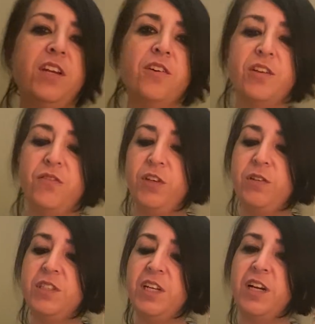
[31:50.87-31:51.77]
you're
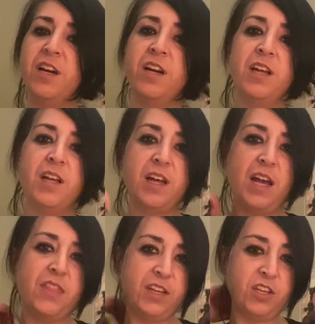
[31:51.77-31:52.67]
confused here.
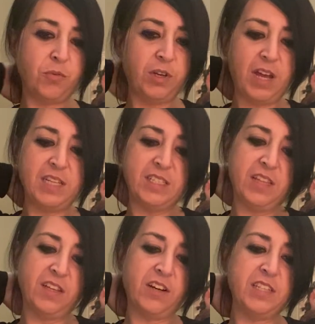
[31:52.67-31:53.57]
I think you realize
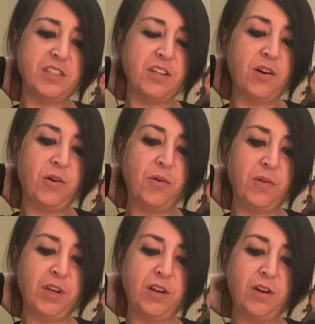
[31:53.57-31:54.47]
that there is
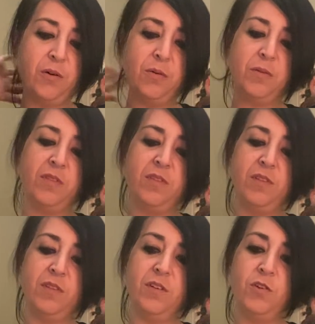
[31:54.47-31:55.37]
no,
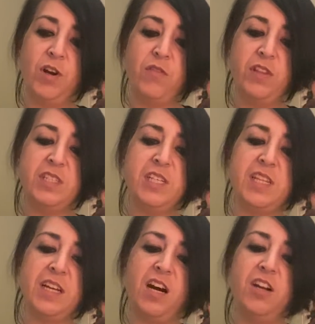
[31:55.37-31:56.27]
whoever this is
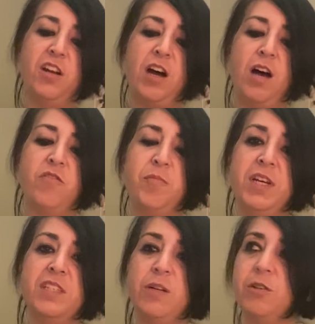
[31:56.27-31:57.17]
that cut it off
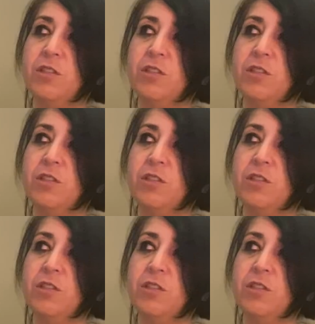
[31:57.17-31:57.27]
because they were